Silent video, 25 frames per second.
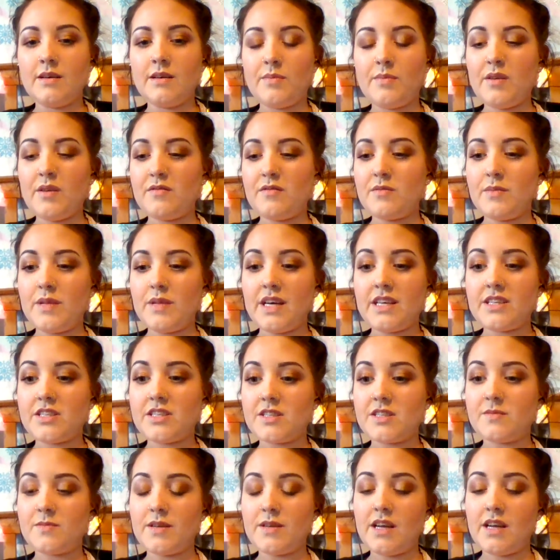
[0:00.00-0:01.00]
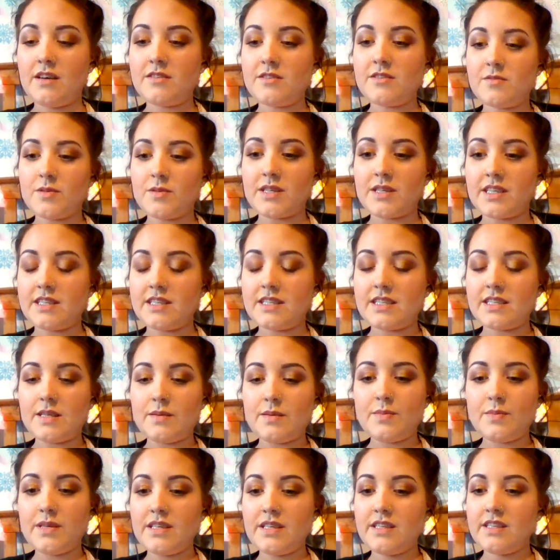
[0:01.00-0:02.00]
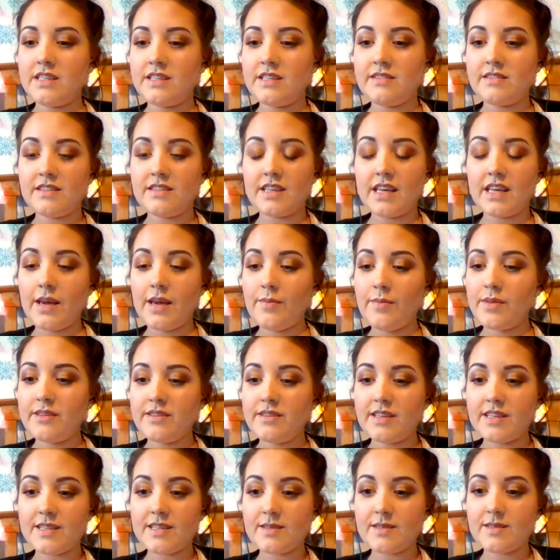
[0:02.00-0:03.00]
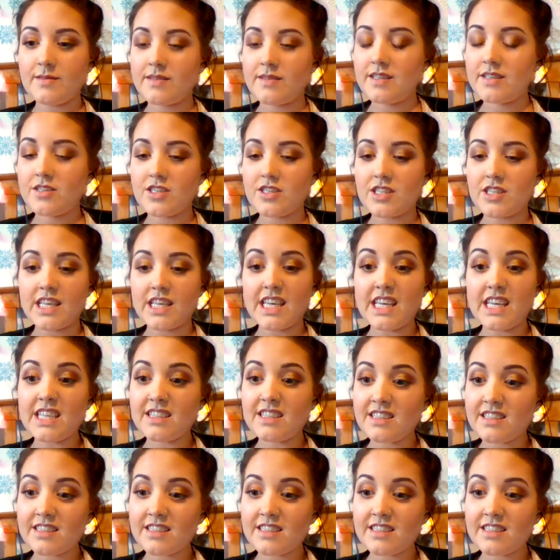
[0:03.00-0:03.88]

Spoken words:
apart from that, it's just been housework and sleeping and gaming. That's literally it.